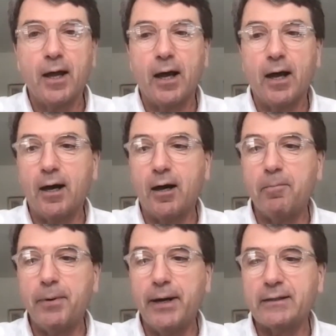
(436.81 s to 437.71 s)

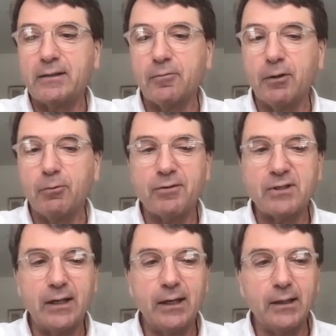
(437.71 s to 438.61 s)
But what we've
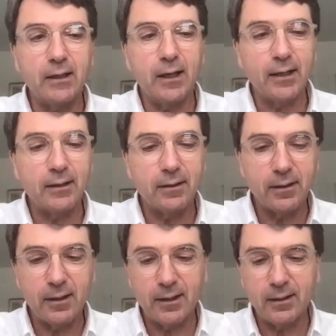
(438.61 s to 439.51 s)
seen,
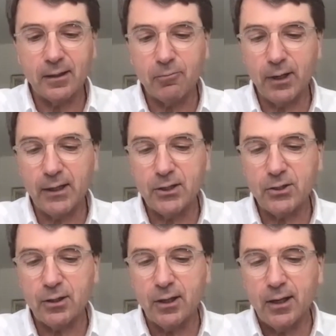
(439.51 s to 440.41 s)
and it really
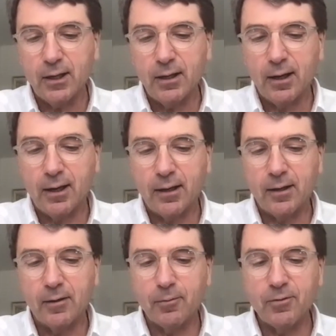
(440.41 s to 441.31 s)

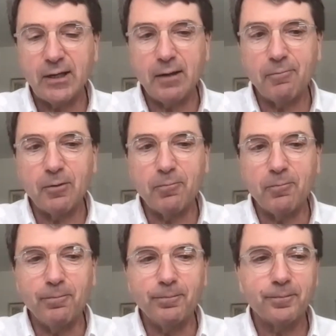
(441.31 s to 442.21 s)
we've seen
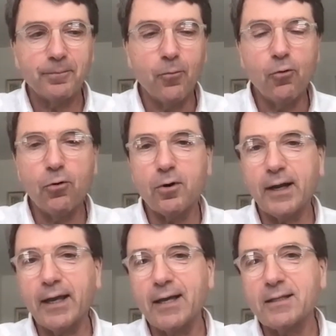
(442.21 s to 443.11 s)
even more,
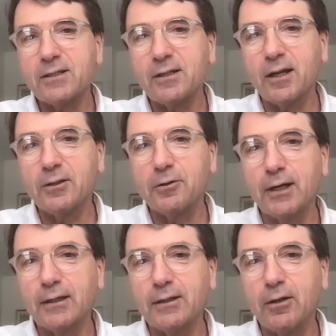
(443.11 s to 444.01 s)
I guess,
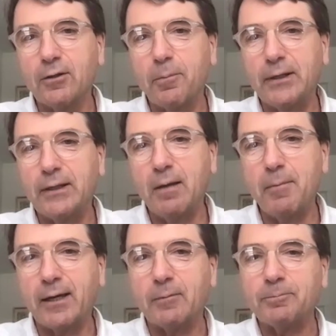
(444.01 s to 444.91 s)
during the
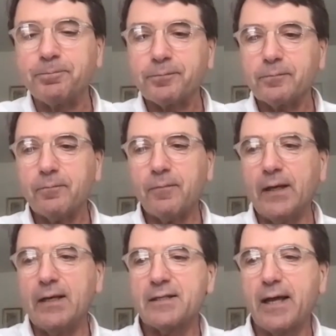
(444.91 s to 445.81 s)
pandemic,
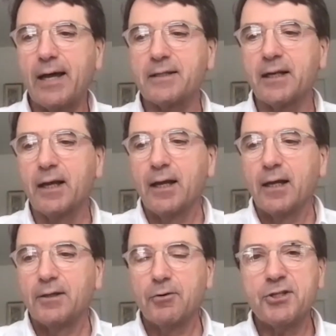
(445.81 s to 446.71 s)
is that
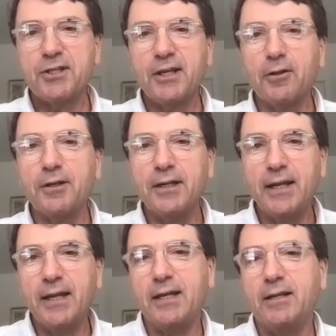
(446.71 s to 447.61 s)
there is still a
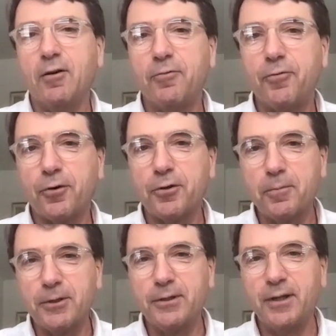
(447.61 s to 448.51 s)
need for
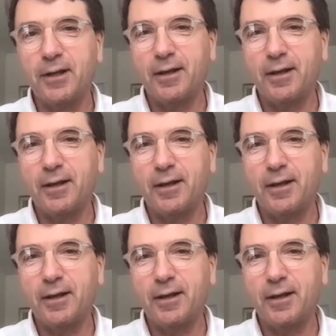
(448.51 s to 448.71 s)
human